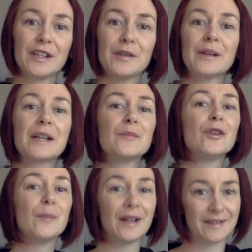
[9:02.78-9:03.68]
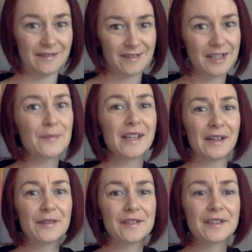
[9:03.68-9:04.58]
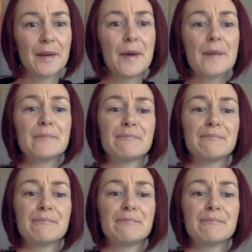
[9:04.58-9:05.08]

you anymore, but something else has come up.